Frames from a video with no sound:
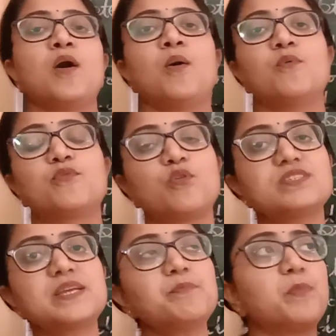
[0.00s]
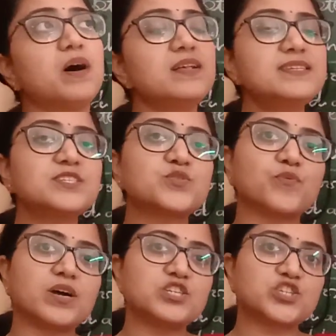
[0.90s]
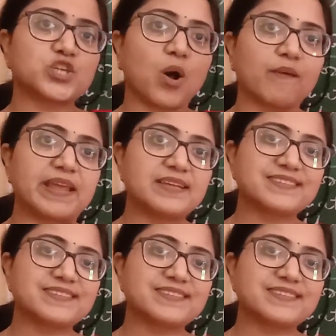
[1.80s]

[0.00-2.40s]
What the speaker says: Frozen pearls were showering